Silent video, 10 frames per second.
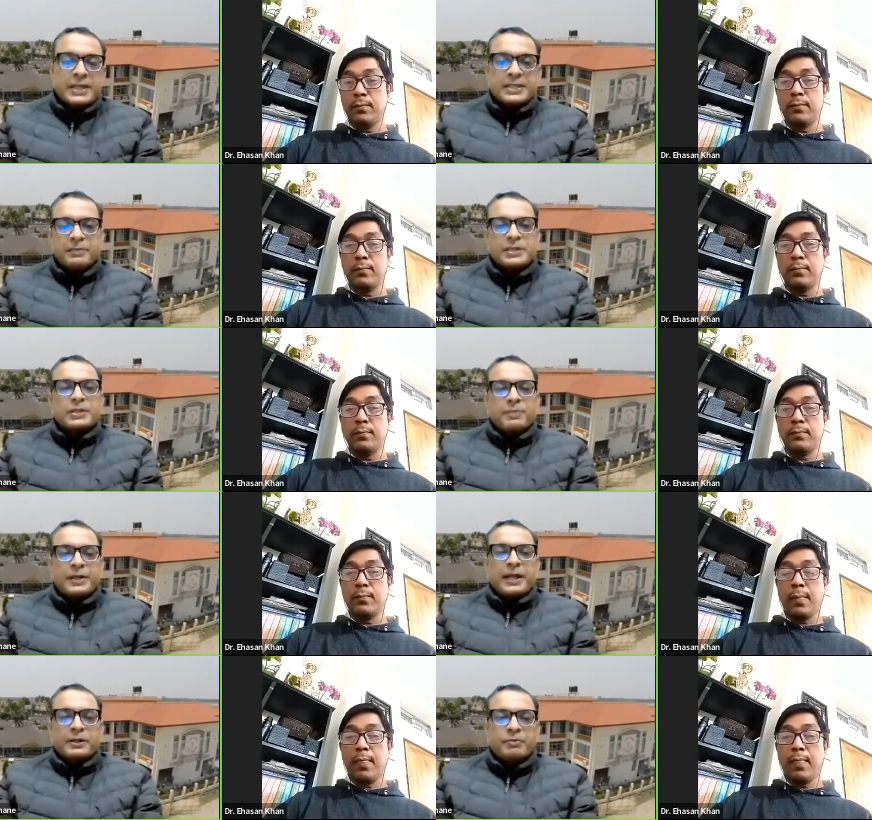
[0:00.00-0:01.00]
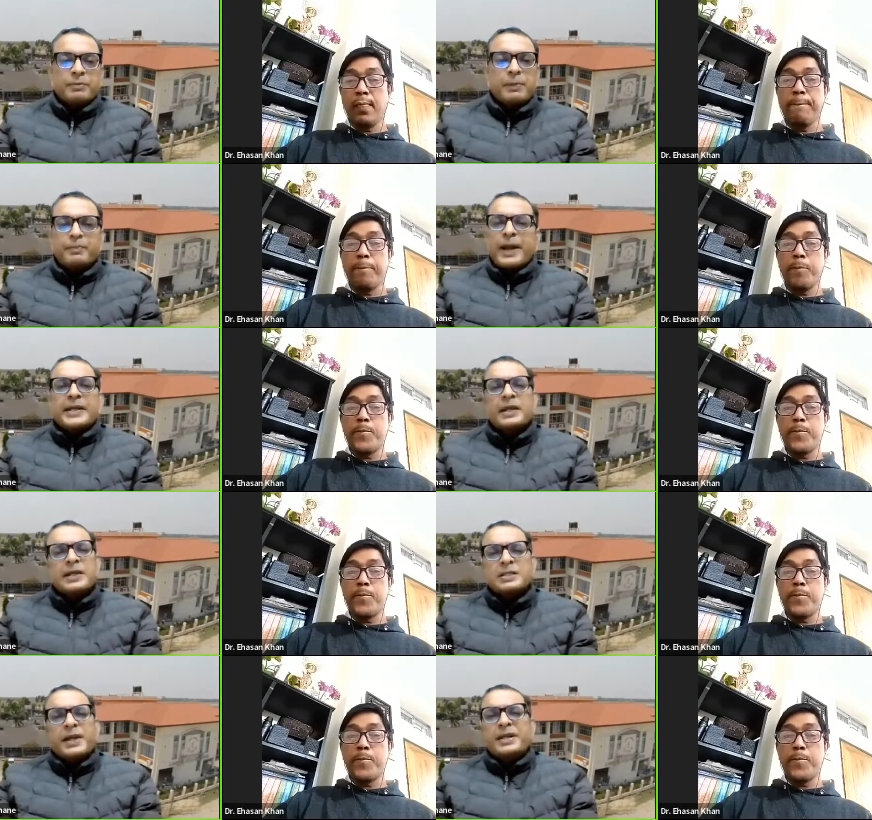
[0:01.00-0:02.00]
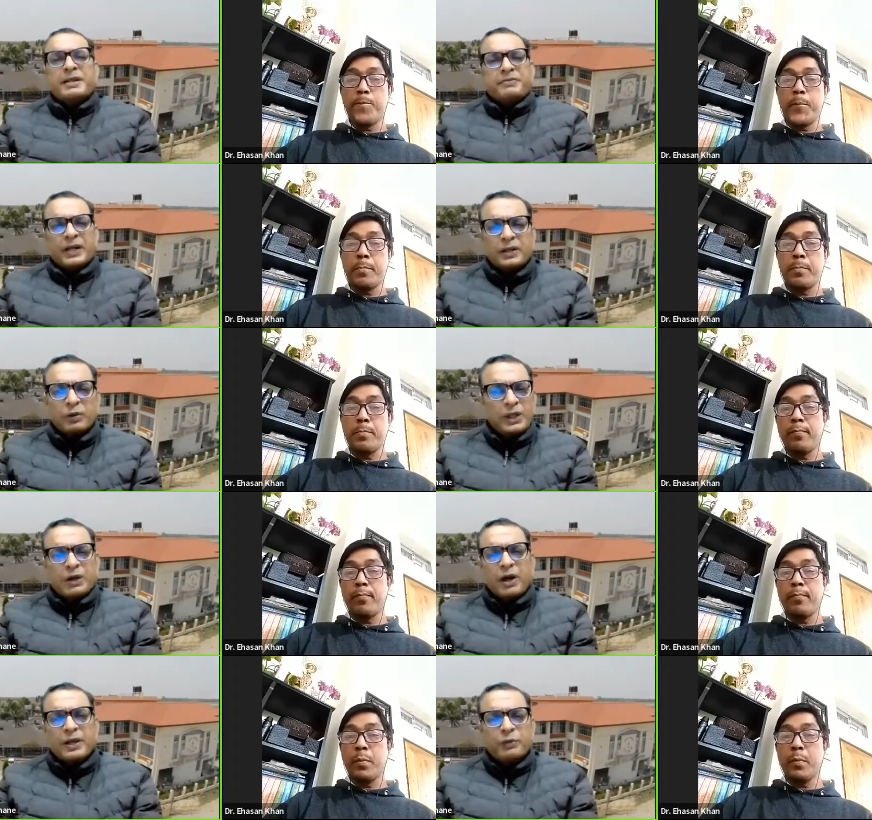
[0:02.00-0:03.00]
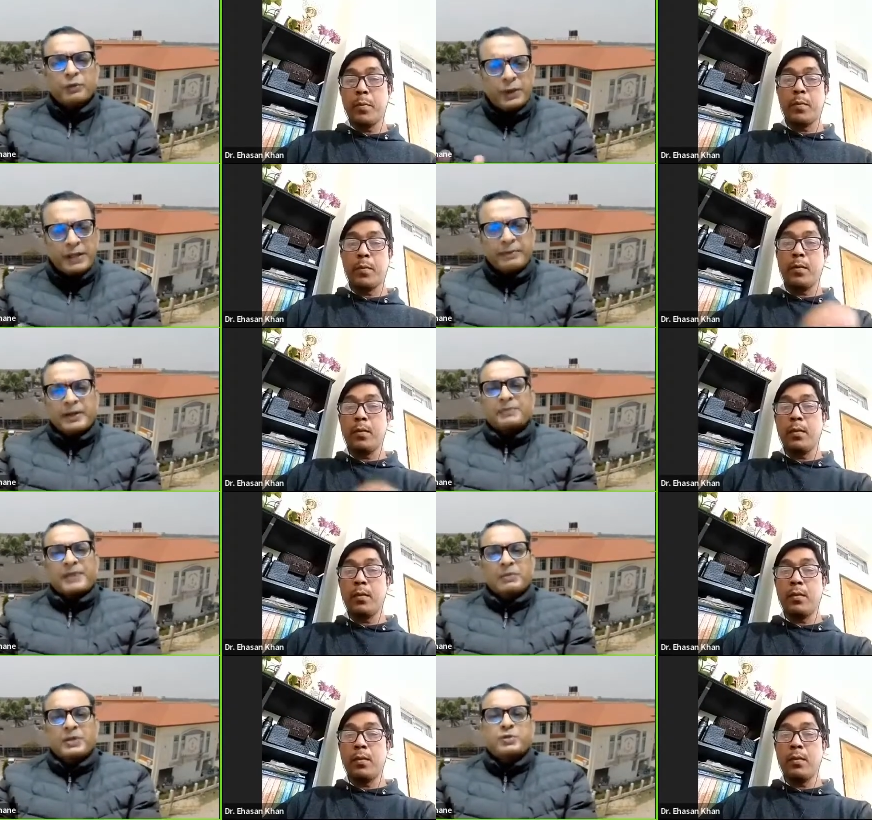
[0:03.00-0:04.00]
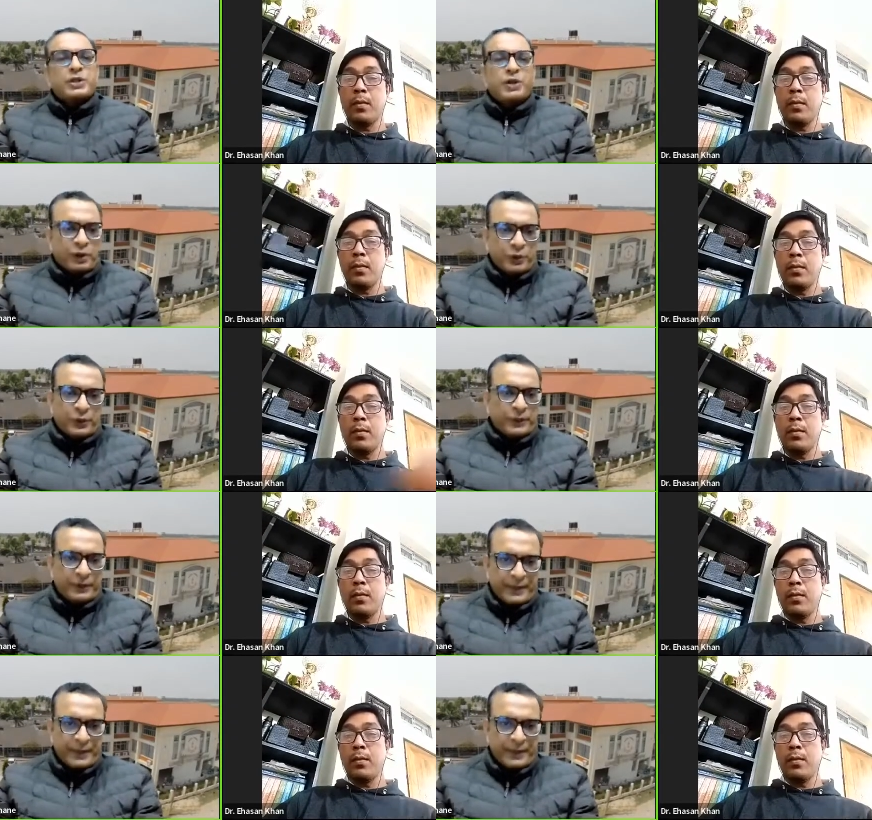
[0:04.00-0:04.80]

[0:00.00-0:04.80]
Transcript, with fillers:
Speaker 1: atrophy but practically it's very difficult we don't we, even ophthalmologists we don't do practice this one